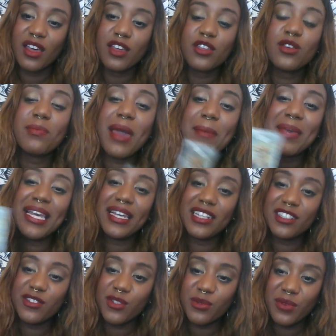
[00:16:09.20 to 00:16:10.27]
you may be
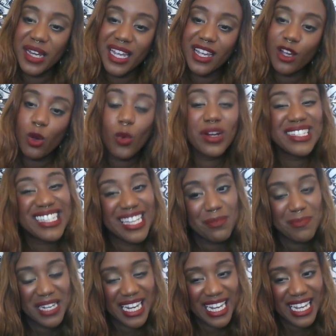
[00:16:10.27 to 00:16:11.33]
entering or
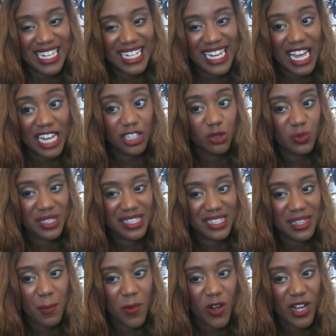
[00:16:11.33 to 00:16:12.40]
deepening a connection with
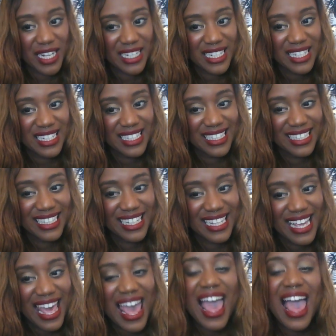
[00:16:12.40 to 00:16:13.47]
someone.
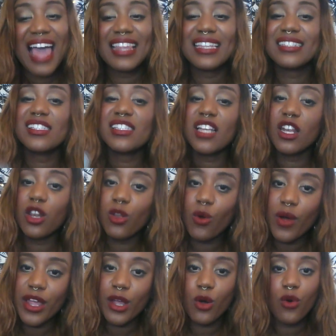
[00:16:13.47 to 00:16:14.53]
And this is a
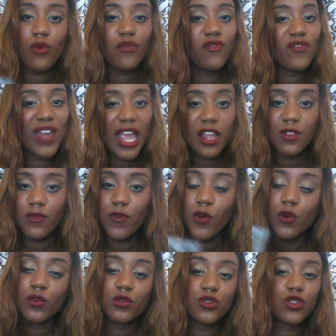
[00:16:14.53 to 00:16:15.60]
loyal,
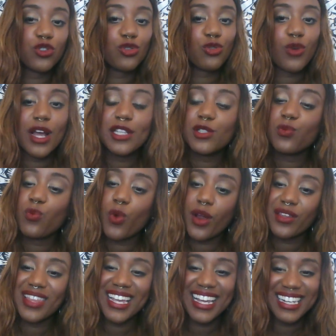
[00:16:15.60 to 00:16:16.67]
faithful,
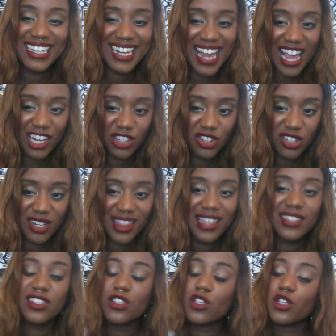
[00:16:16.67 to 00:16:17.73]
trustworthy connection.
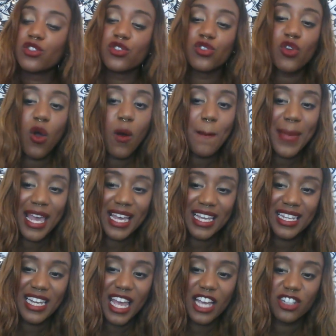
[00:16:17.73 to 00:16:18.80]
This is a soulmate
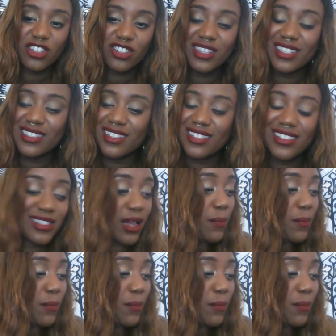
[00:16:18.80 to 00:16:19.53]
connection. This is